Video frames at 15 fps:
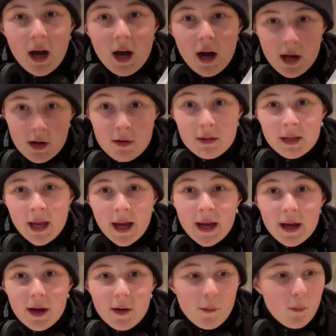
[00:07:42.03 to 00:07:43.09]
I don't
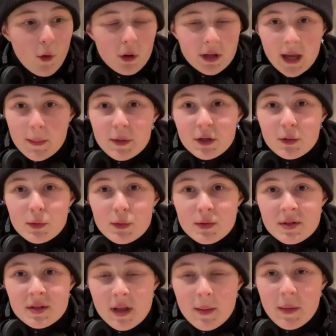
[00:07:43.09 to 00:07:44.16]
care what
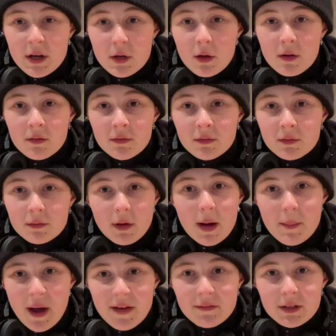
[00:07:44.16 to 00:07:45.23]
chemicals they're made of.
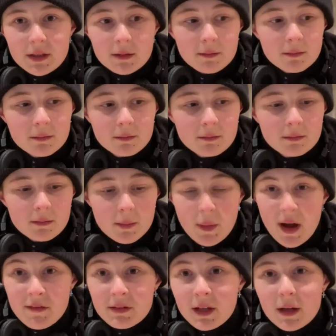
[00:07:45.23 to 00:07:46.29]
I'm having it. I'm
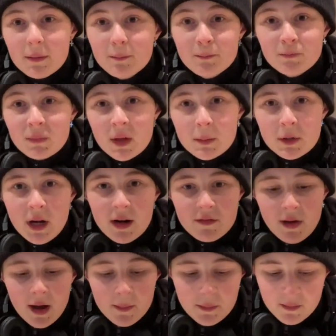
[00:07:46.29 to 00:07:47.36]
gonna have
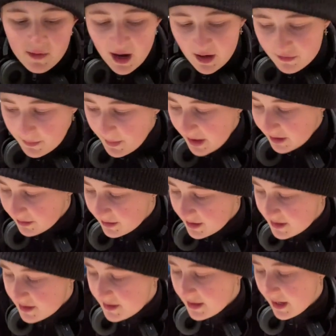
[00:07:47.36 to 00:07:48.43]
half a pack of
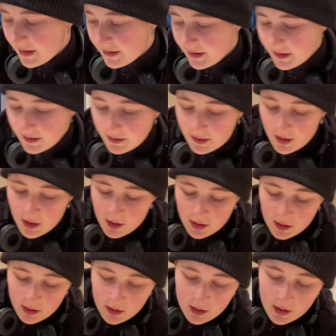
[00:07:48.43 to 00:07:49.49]
this and then
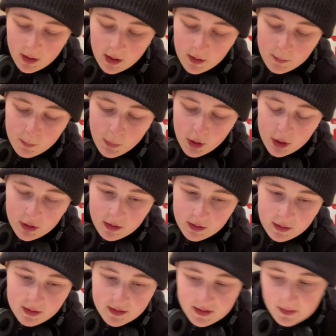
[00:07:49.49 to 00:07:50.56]
put
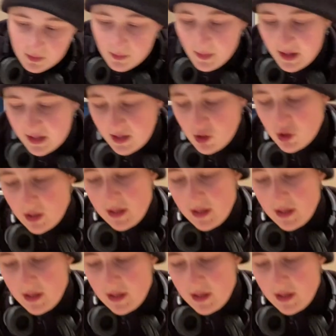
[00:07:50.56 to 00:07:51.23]
some remaining chili